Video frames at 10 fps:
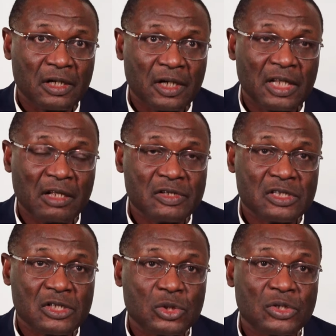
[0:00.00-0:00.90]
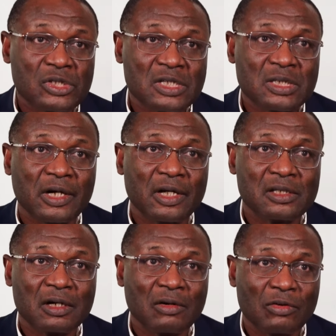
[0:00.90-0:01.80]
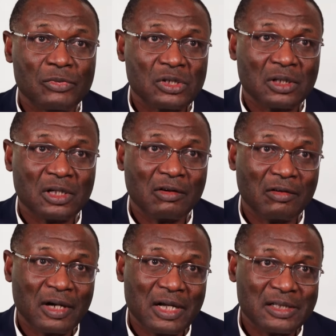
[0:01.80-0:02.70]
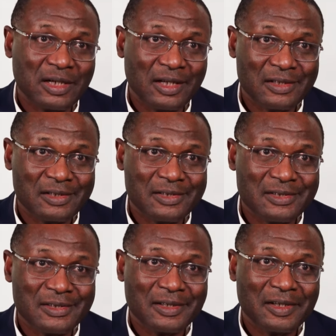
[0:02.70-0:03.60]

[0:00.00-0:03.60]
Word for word: In other words, it's not just the Electoral Commission that conducts elections.